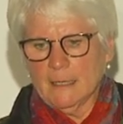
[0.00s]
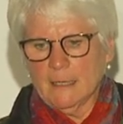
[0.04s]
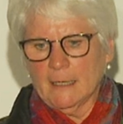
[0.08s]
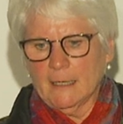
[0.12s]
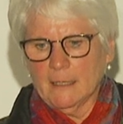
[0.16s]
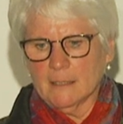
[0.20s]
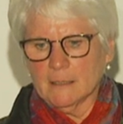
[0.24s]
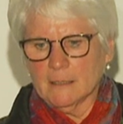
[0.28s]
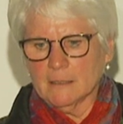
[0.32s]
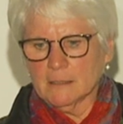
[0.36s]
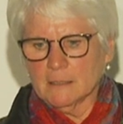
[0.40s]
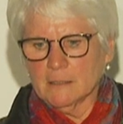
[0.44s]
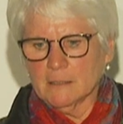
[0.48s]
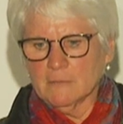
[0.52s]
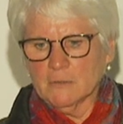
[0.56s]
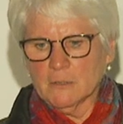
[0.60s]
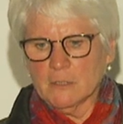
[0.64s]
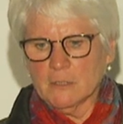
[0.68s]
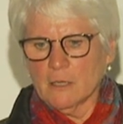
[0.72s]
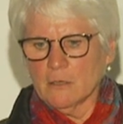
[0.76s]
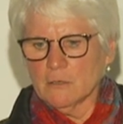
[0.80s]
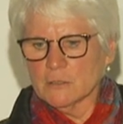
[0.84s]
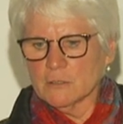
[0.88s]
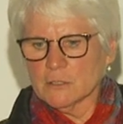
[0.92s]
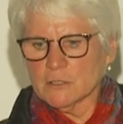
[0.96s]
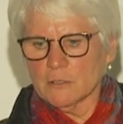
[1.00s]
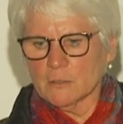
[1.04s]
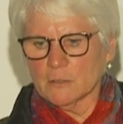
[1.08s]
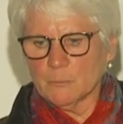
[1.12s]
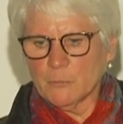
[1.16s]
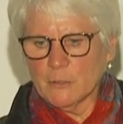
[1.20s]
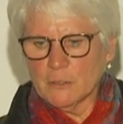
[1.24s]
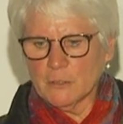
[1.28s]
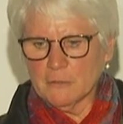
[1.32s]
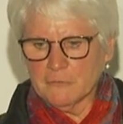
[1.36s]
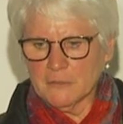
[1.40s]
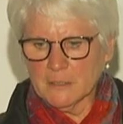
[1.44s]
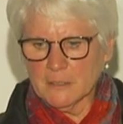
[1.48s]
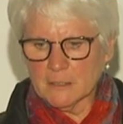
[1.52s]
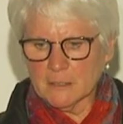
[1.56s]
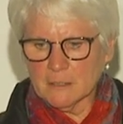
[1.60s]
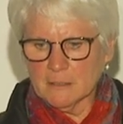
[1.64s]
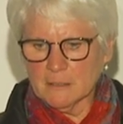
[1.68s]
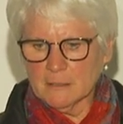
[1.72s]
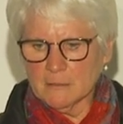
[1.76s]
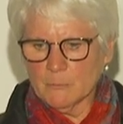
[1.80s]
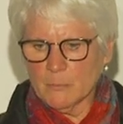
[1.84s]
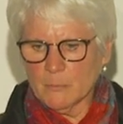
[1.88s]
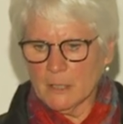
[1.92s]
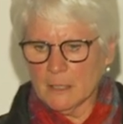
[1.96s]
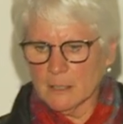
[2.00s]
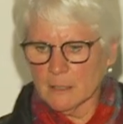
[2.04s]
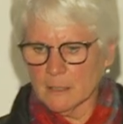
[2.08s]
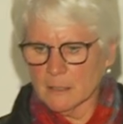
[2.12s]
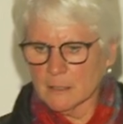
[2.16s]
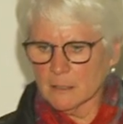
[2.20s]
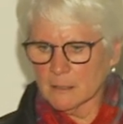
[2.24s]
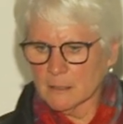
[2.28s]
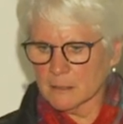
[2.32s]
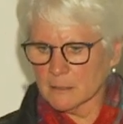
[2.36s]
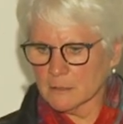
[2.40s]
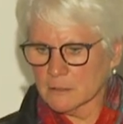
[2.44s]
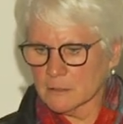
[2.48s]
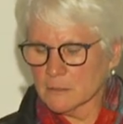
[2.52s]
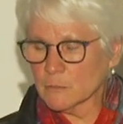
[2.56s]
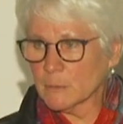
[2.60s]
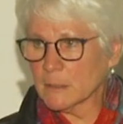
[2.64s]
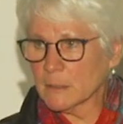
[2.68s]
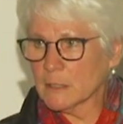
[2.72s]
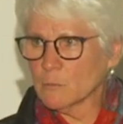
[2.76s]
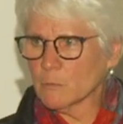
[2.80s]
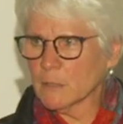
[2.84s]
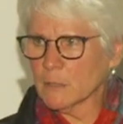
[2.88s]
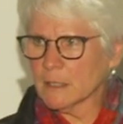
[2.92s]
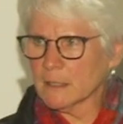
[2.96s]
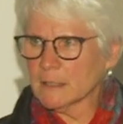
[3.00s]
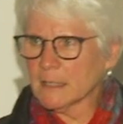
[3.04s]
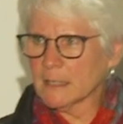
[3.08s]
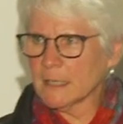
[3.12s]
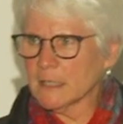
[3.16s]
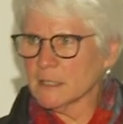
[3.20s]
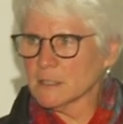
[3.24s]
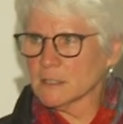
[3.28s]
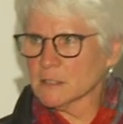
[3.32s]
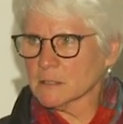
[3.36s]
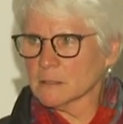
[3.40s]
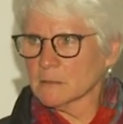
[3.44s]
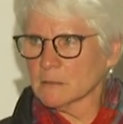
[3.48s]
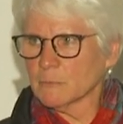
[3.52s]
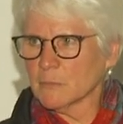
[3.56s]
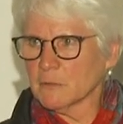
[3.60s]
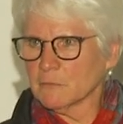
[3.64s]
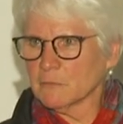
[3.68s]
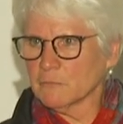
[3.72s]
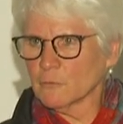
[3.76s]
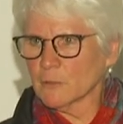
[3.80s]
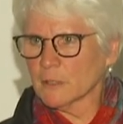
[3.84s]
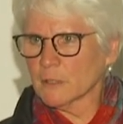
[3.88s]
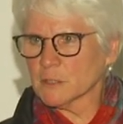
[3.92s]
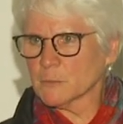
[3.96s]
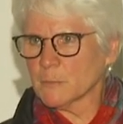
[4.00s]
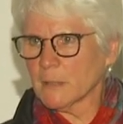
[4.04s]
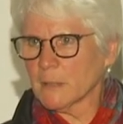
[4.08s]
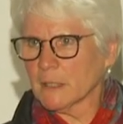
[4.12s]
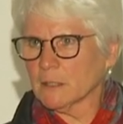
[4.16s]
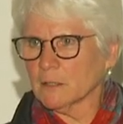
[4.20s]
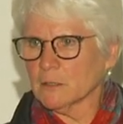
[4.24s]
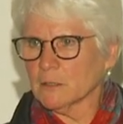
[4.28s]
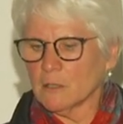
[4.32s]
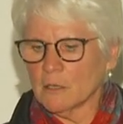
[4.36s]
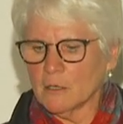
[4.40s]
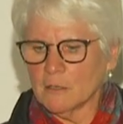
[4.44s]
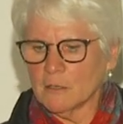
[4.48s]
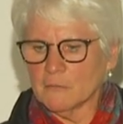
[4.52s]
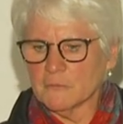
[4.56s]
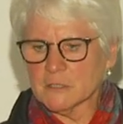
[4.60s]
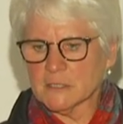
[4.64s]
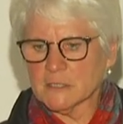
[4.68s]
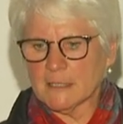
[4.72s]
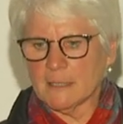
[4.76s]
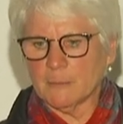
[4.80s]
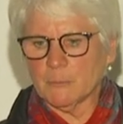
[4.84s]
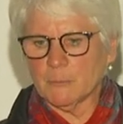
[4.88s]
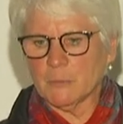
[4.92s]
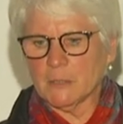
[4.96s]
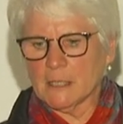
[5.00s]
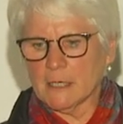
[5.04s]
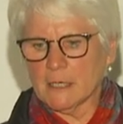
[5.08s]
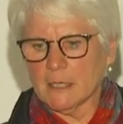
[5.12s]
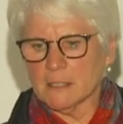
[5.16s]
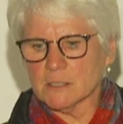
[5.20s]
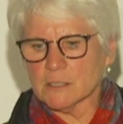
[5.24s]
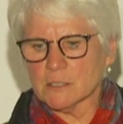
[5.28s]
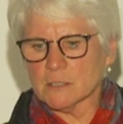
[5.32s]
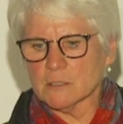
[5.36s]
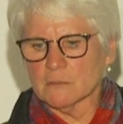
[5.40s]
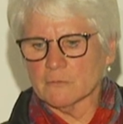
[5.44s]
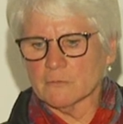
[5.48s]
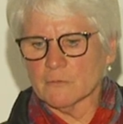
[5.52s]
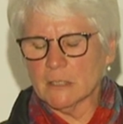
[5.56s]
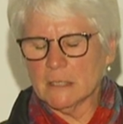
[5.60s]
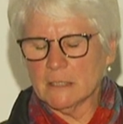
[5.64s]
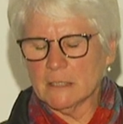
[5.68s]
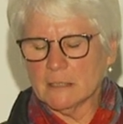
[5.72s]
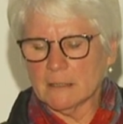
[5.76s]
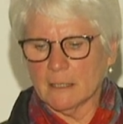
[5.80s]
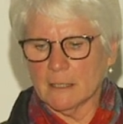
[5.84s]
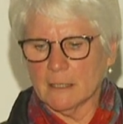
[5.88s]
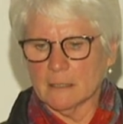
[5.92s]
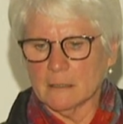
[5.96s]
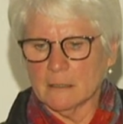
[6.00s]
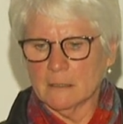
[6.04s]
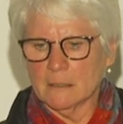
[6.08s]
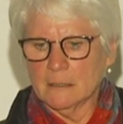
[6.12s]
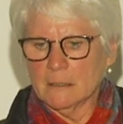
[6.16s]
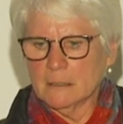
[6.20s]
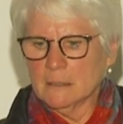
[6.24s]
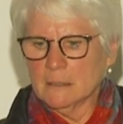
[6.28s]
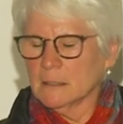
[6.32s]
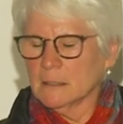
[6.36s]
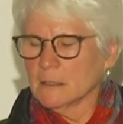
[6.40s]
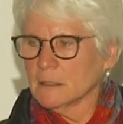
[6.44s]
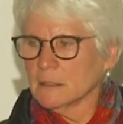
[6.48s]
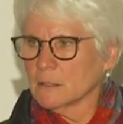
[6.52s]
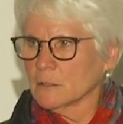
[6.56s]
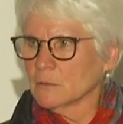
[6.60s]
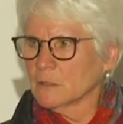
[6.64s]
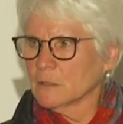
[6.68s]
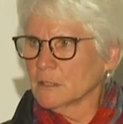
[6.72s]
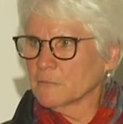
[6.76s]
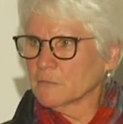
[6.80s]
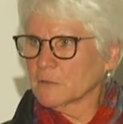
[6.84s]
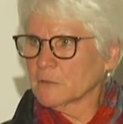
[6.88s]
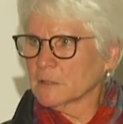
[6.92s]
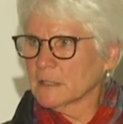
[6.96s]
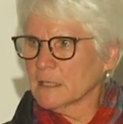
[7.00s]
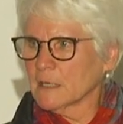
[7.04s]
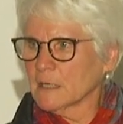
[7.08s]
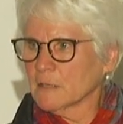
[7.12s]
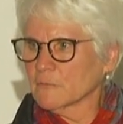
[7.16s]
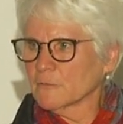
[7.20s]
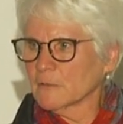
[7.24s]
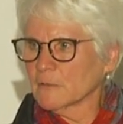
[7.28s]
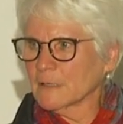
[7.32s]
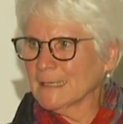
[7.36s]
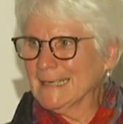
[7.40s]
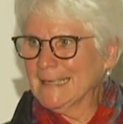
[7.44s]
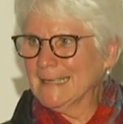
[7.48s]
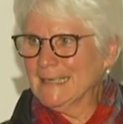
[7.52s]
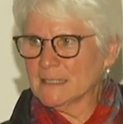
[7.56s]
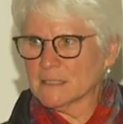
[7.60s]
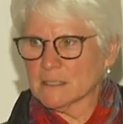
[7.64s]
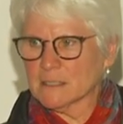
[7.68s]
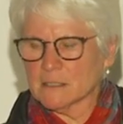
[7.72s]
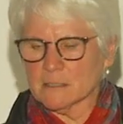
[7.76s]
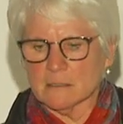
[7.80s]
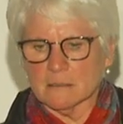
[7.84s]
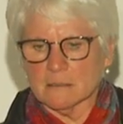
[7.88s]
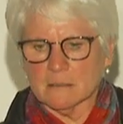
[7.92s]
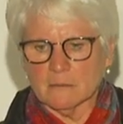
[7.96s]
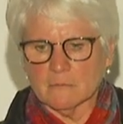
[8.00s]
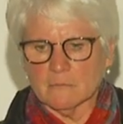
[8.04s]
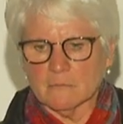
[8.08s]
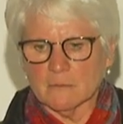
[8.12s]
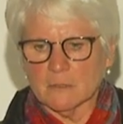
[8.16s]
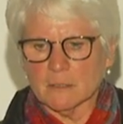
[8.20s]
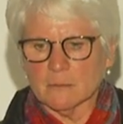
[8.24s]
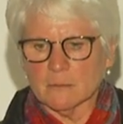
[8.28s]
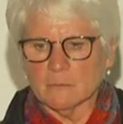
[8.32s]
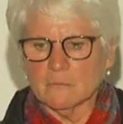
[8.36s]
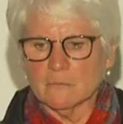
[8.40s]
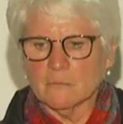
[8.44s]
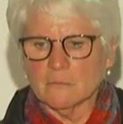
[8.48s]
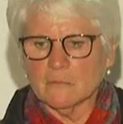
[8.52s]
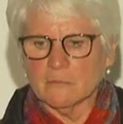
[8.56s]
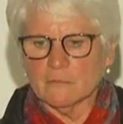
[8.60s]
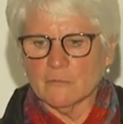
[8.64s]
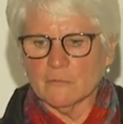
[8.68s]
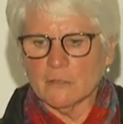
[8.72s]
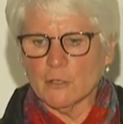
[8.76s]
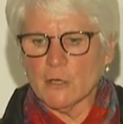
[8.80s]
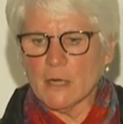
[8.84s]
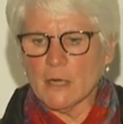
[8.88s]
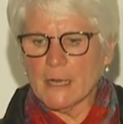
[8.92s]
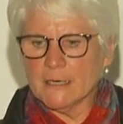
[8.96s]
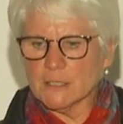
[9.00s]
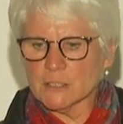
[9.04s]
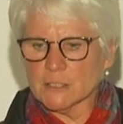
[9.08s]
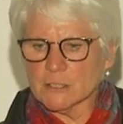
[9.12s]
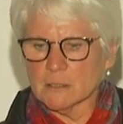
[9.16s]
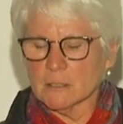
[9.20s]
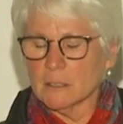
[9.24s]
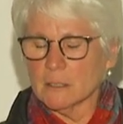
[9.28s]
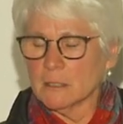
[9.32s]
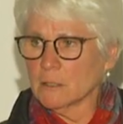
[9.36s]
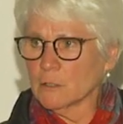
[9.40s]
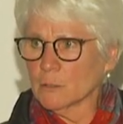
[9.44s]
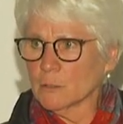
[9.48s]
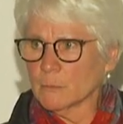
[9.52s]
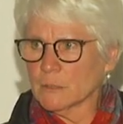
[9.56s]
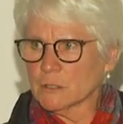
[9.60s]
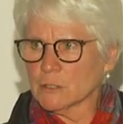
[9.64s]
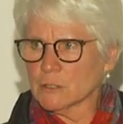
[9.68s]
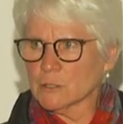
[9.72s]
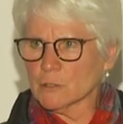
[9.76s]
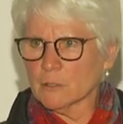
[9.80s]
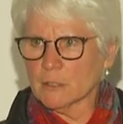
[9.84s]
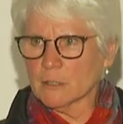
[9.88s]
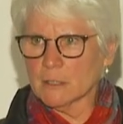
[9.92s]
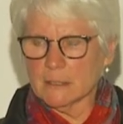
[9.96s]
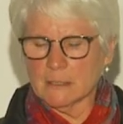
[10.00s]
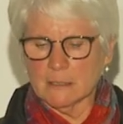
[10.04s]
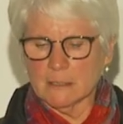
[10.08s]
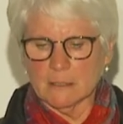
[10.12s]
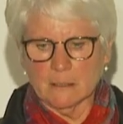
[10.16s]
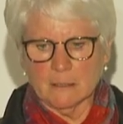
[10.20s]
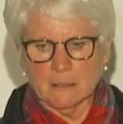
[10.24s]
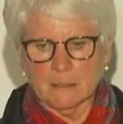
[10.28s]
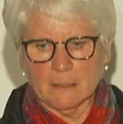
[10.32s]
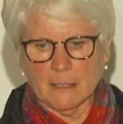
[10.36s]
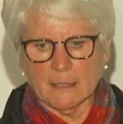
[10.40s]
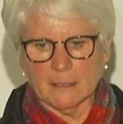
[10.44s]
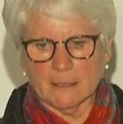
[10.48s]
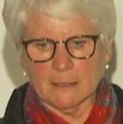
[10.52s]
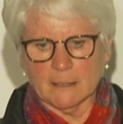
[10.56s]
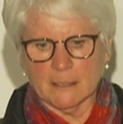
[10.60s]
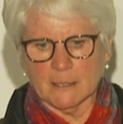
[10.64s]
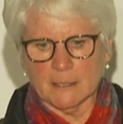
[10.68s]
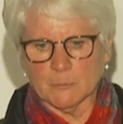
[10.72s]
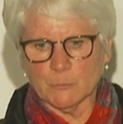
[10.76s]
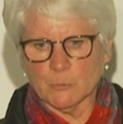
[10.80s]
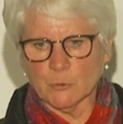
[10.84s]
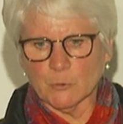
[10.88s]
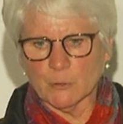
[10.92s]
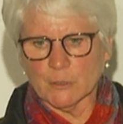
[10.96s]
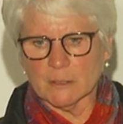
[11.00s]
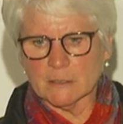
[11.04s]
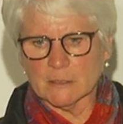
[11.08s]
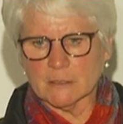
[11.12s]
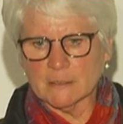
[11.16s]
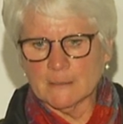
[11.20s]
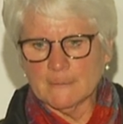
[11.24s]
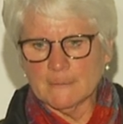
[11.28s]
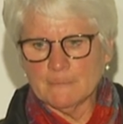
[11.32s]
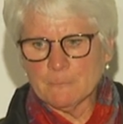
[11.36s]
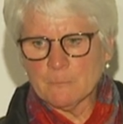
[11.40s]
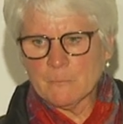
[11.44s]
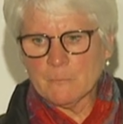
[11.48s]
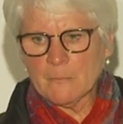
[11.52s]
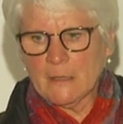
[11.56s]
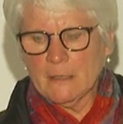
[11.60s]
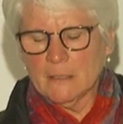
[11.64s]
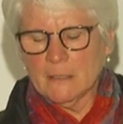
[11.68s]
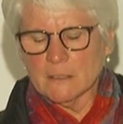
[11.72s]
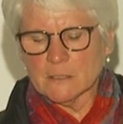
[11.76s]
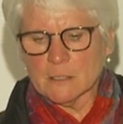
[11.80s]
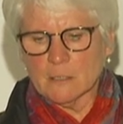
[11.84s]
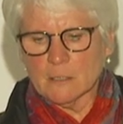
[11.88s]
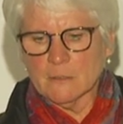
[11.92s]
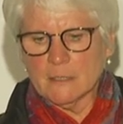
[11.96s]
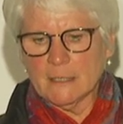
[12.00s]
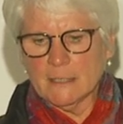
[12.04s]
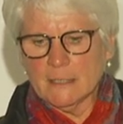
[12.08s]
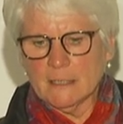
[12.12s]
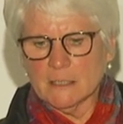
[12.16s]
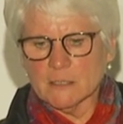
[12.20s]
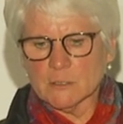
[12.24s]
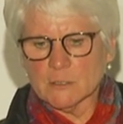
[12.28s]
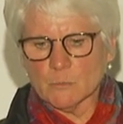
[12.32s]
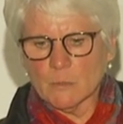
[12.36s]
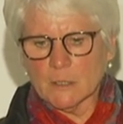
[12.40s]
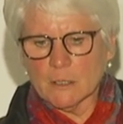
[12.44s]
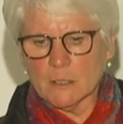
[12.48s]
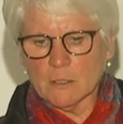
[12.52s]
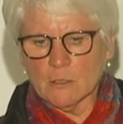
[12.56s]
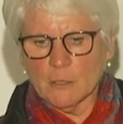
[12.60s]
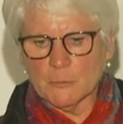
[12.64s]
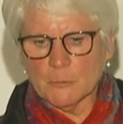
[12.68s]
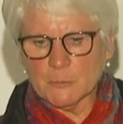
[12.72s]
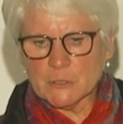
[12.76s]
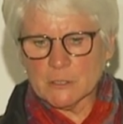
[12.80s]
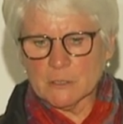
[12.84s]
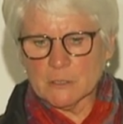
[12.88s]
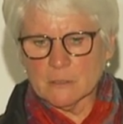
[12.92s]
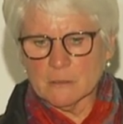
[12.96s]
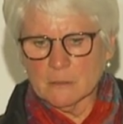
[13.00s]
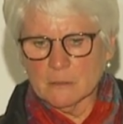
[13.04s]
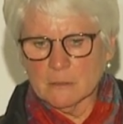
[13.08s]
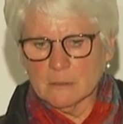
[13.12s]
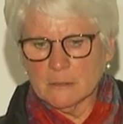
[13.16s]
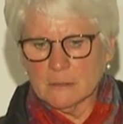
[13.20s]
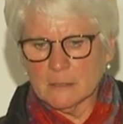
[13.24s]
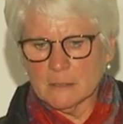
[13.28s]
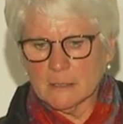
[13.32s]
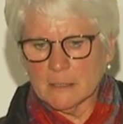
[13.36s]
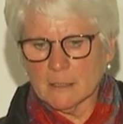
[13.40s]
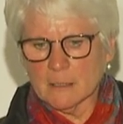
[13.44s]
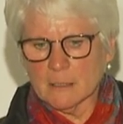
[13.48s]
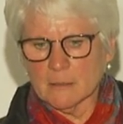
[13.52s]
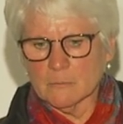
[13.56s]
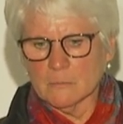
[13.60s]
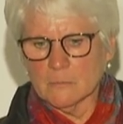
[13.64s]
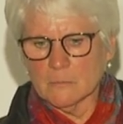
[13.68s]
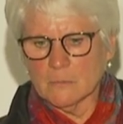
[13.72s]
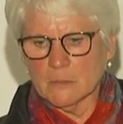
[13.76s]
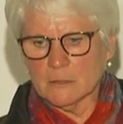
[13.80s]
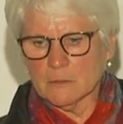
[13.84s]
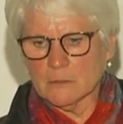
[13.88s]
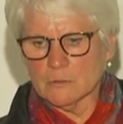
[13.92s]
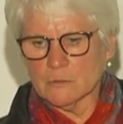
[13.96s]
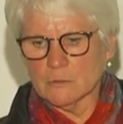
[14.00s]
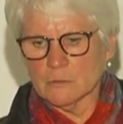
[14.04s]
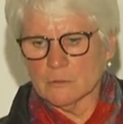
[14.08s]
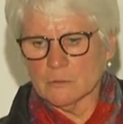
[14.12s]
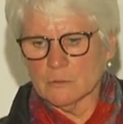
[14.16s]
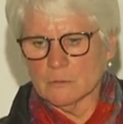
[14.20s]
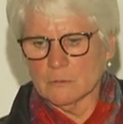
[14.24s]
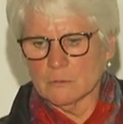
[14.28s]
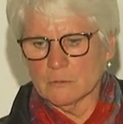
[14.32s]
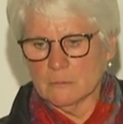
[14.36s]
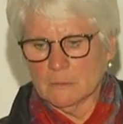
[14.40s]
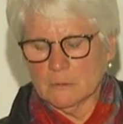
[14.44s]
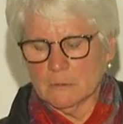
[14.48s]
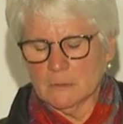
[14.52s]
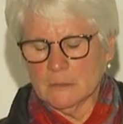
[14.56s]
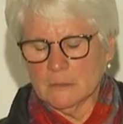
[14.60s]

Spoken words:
And even though it's not perfect, by 21 days before expected harvest application of retain, you definitely have less variation in your maturity at that point. So that is one option to